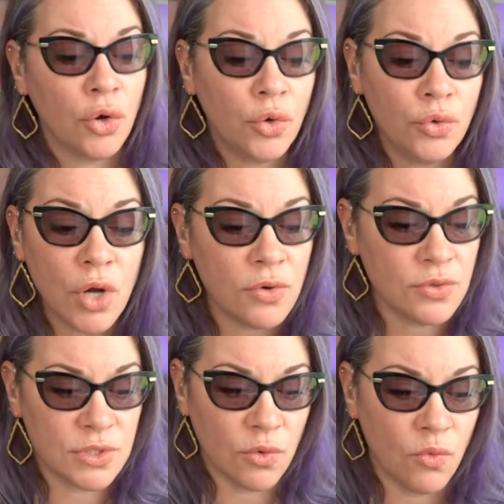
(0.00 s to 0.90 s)
Who
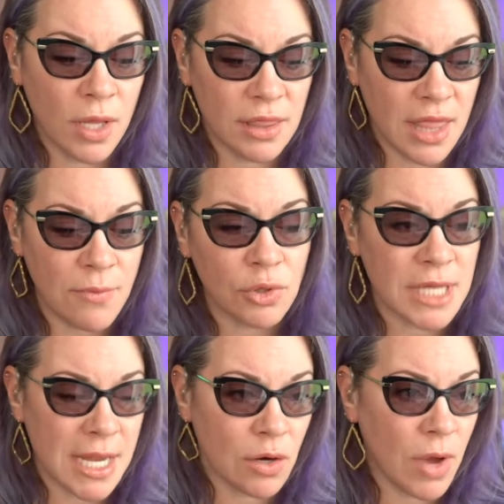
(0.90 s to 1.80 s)
knows what they will
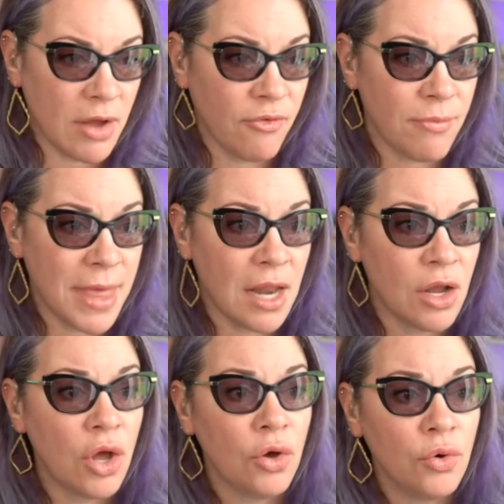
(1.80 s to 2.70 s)
take away from that?
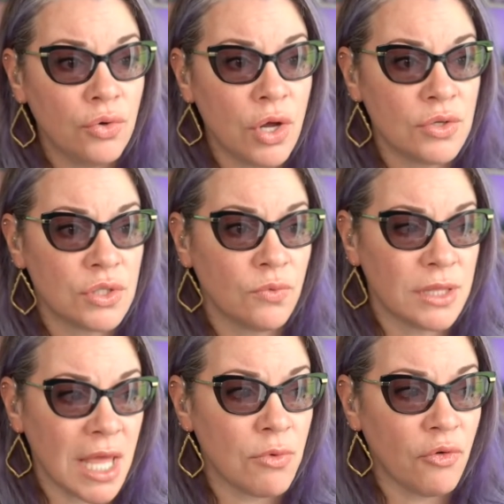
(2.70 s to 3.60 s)
Who knows
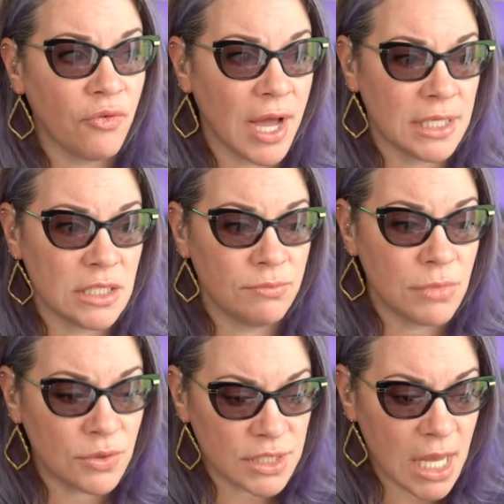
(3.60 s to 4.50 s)
what they will find
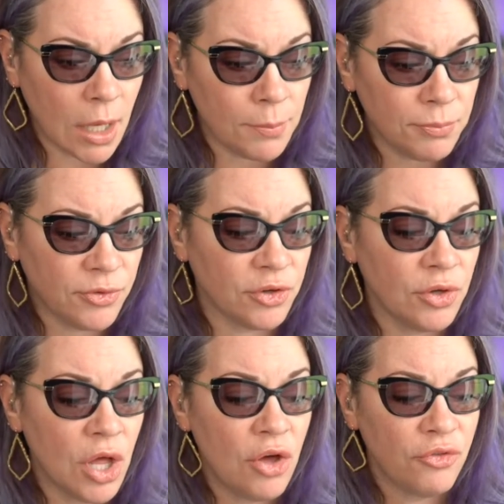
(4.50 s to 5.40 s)
most
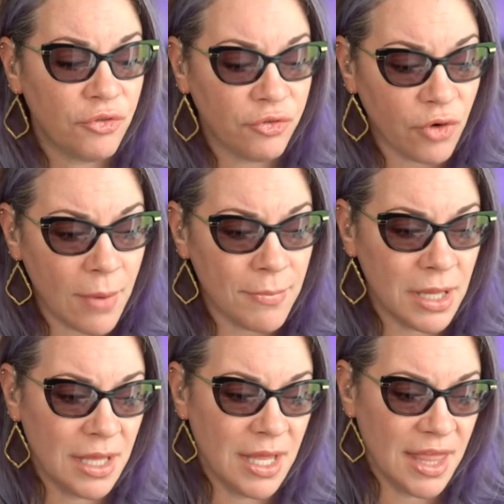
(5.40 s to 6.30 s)
helpful
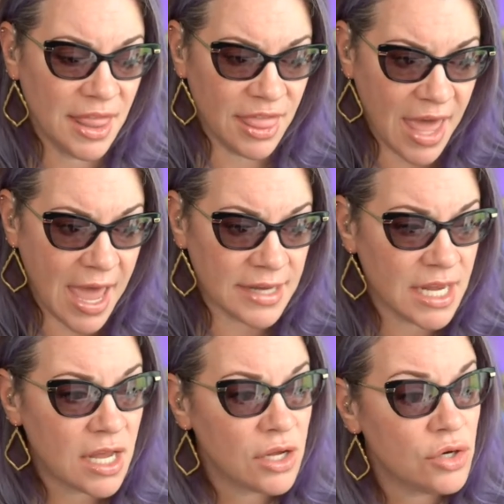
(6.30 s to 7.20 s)
from that.
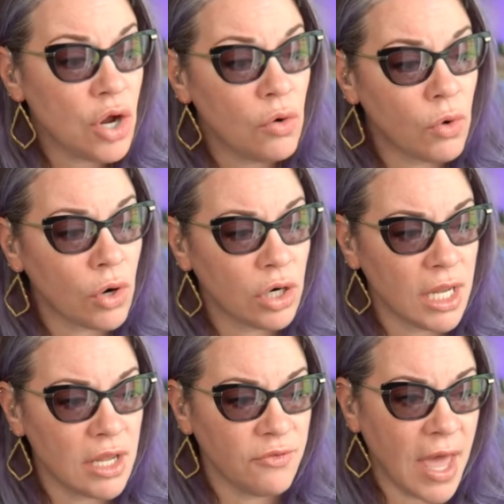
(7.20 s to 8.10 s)
No word
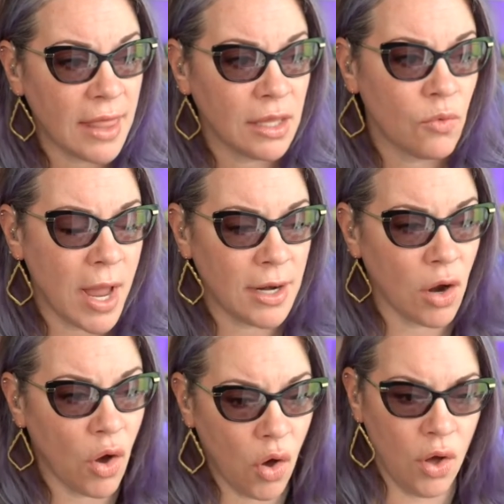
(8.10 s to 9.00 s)
if Alec went
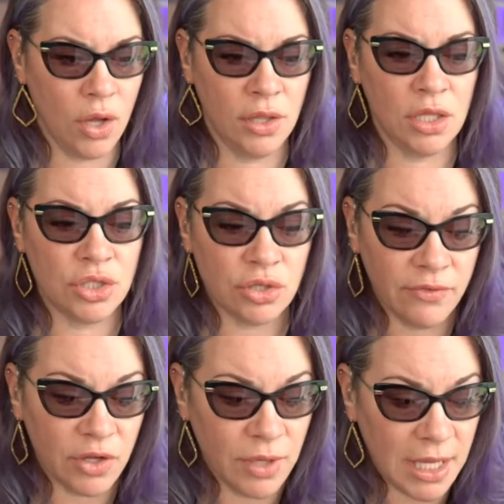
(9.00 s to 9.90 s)
on the jury
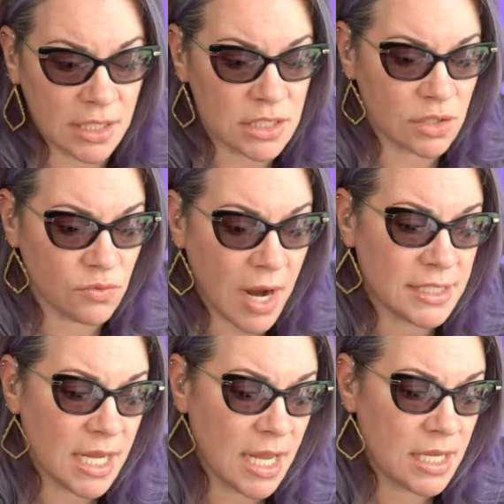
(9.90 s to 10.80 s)
view. He has the
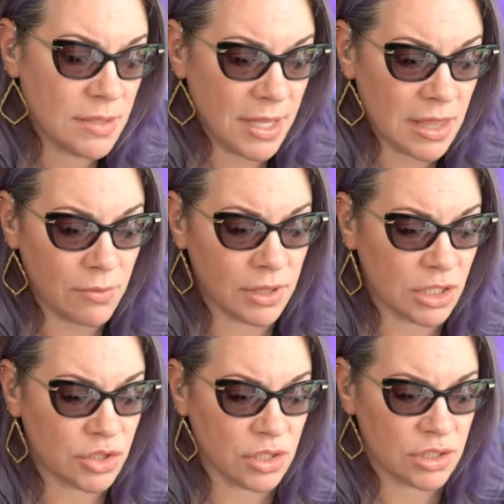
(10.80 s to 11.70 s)
right to be there when the
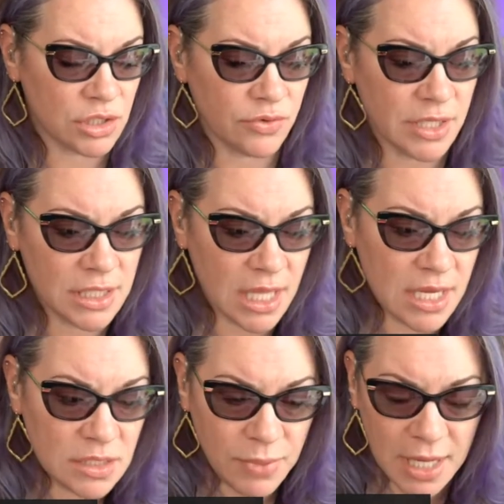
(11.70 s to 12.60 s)
jurors are doing
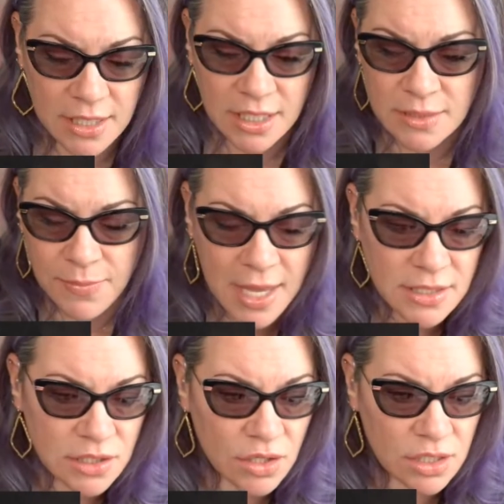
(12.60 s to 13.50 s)
things, but it
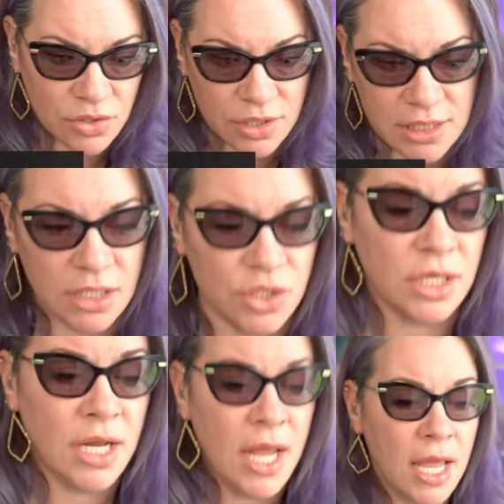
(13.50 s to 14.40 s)
depends on the
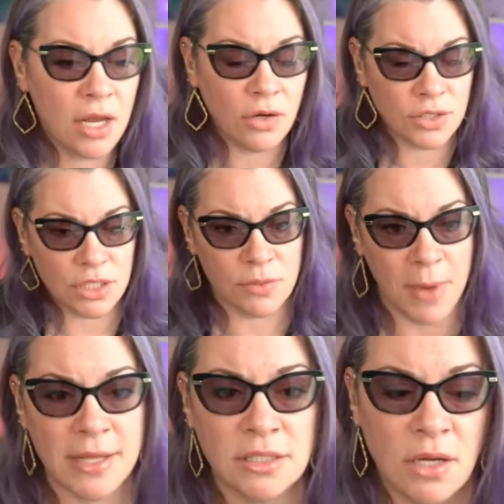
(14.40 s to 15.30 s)
jurisdiction. It also
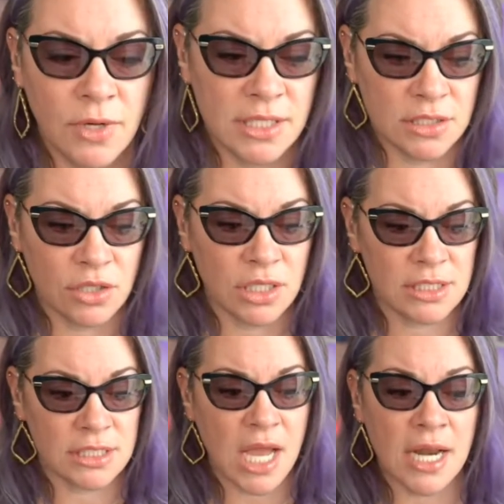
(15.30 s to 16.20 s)
depends on what his attorneys
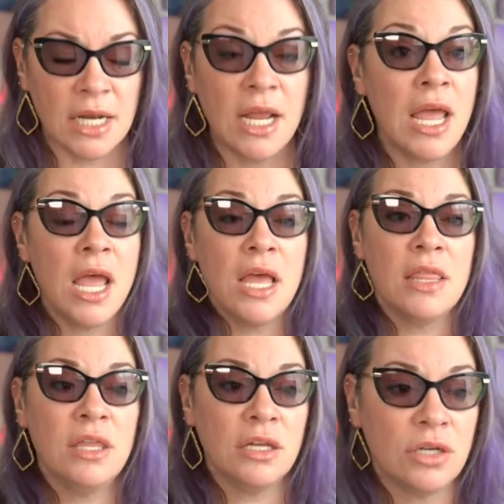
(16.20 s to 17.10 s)
decided.
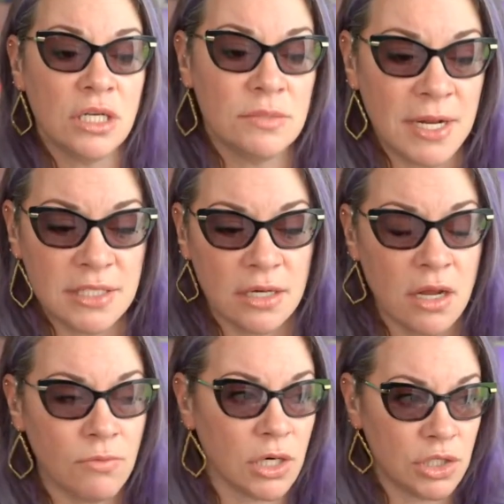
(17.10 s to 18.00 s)
The attorneys might have said,
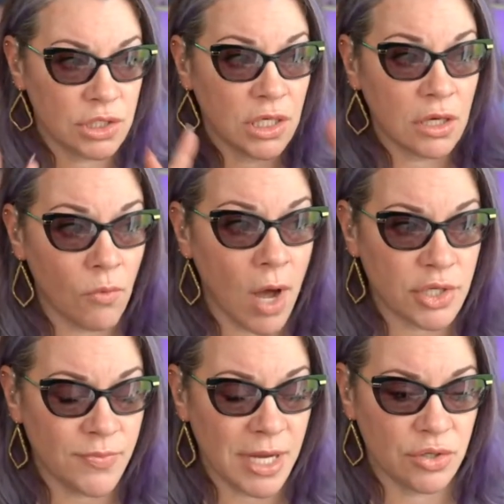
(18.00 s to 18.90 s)
no, we're just going to go
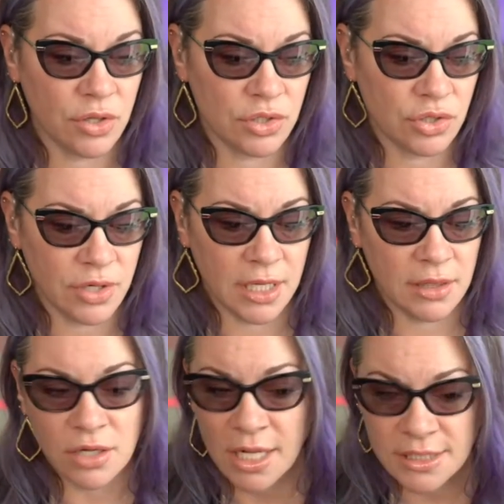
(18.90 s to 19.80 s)
watch and make sure the jury,
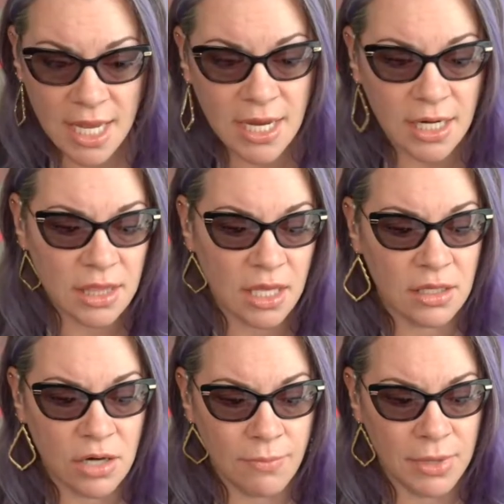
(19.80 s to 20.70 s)
they're not saying anything,
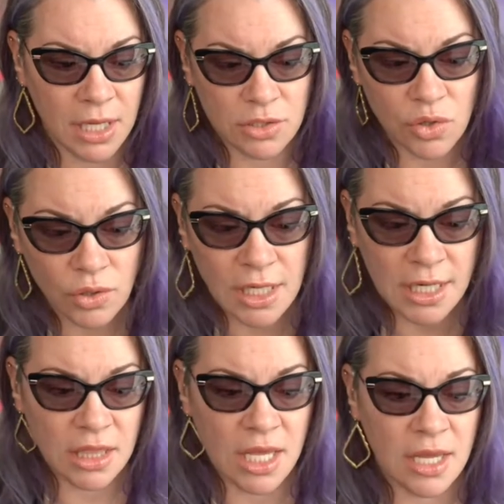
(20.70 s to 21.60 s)
they're not being told
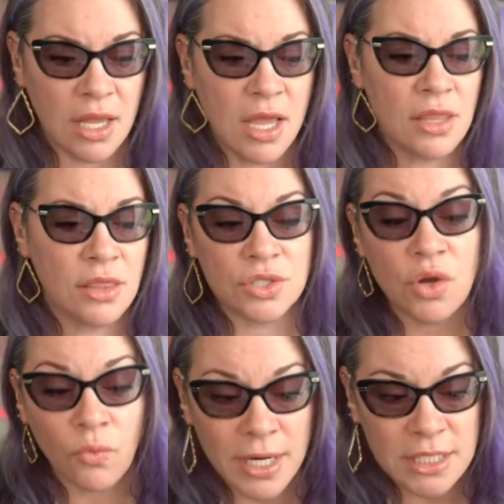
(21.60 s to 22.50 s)
anything, there's
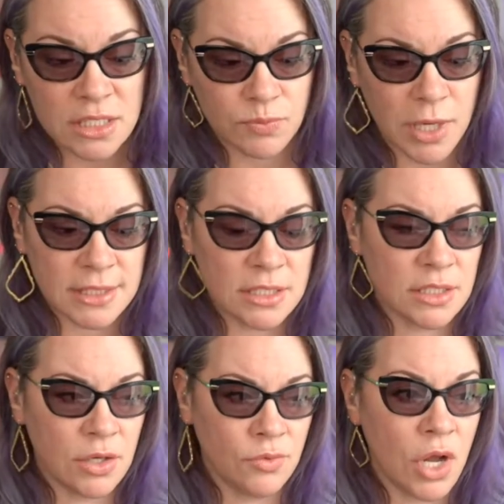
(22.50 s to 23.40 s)
no witnesses present,
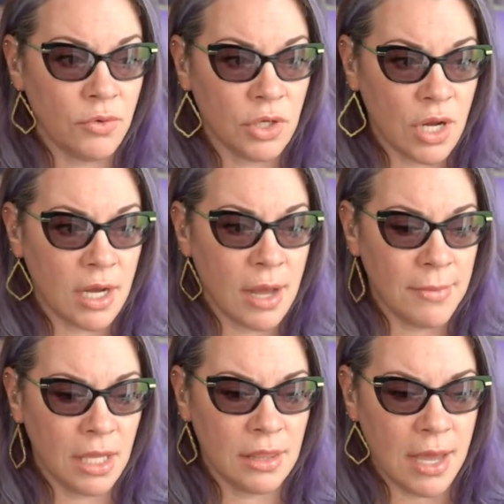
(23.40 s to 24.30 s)
so no, you're not
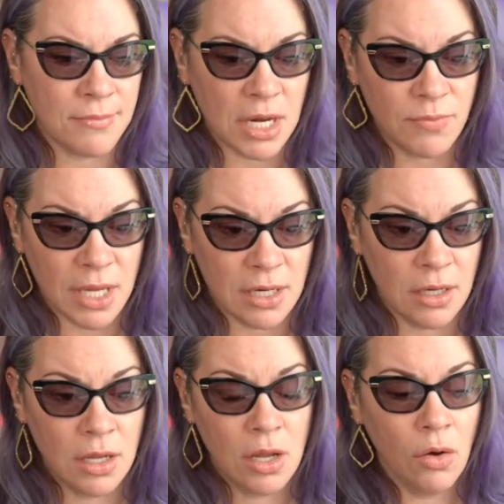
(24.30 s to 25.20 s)
coming. That might have been
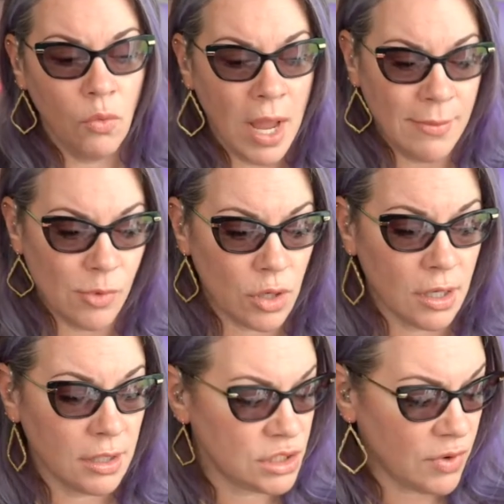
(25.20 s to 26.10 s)
way
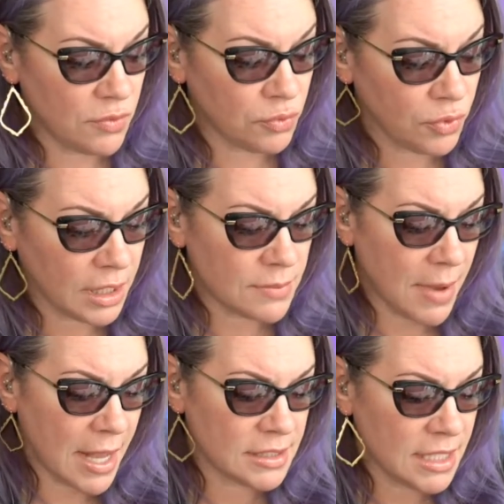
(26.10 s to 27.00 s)
more. So it really depends.